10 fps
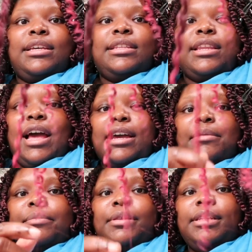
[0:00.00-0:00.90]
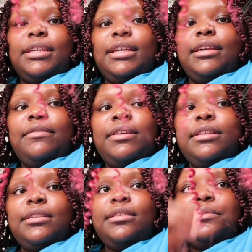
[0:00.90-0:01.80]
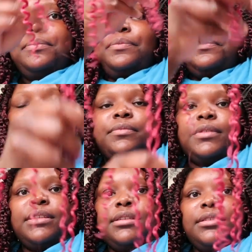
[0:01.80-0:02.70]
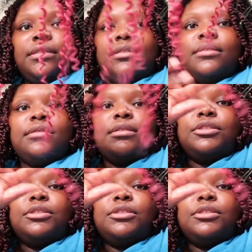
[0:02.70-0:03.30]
not completely even, the